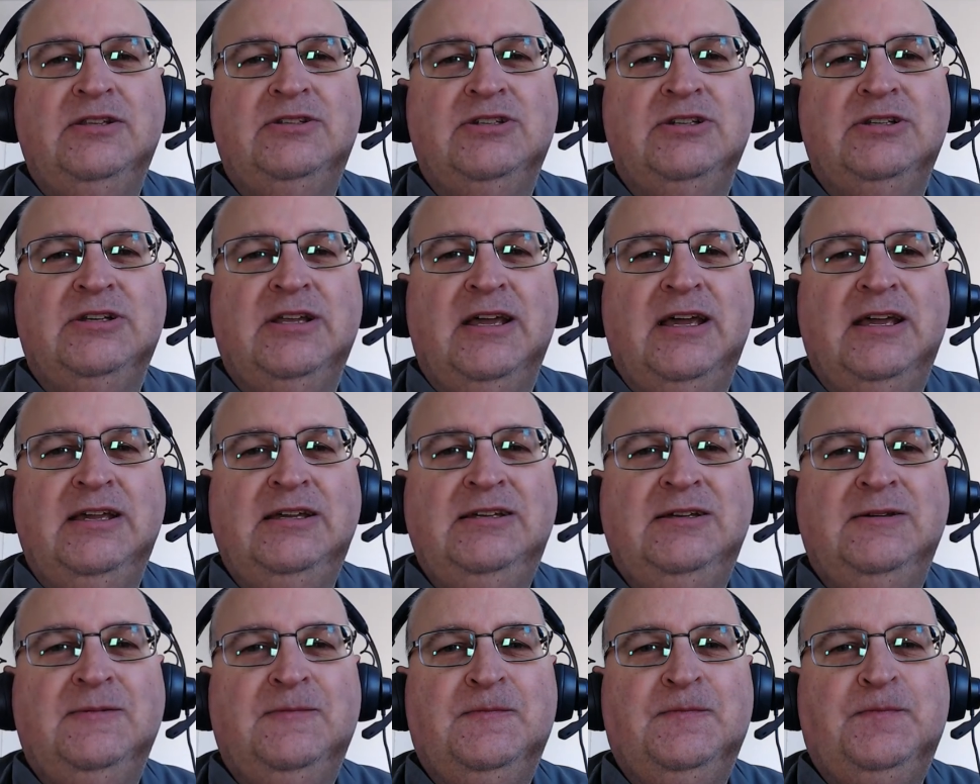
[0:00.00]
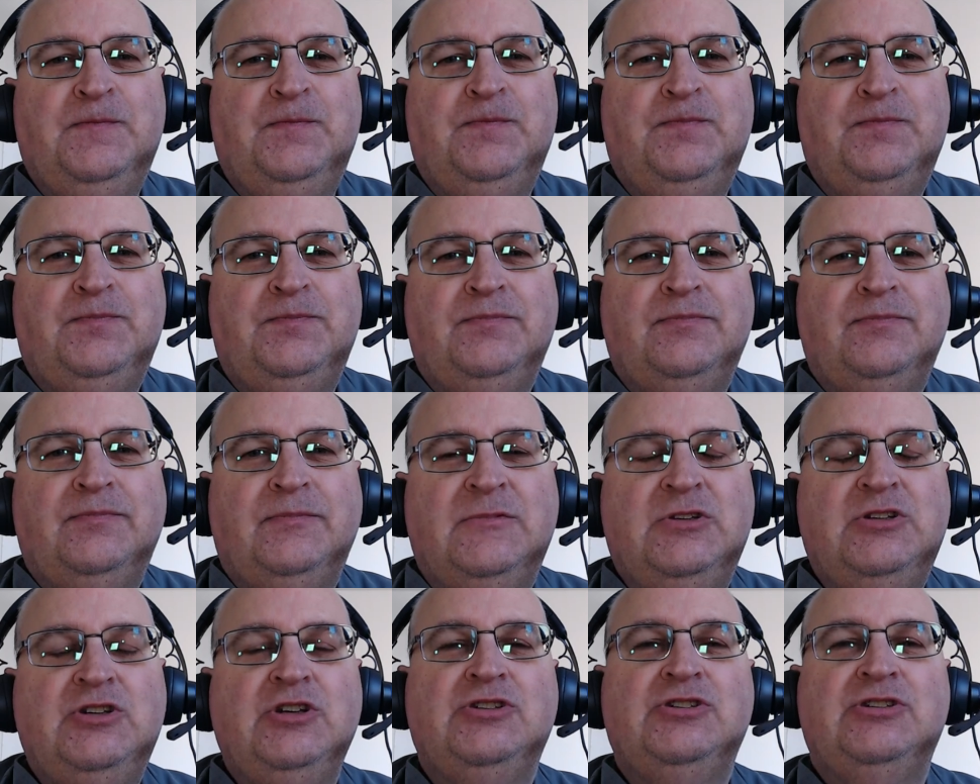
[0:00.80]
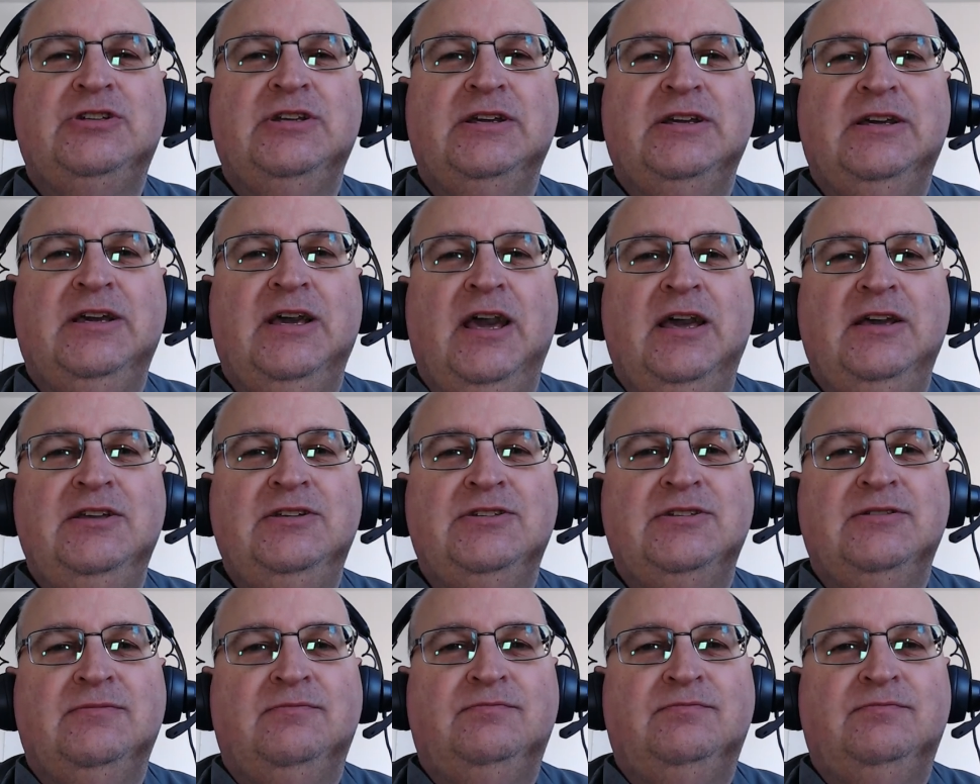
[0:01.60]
today, just in case,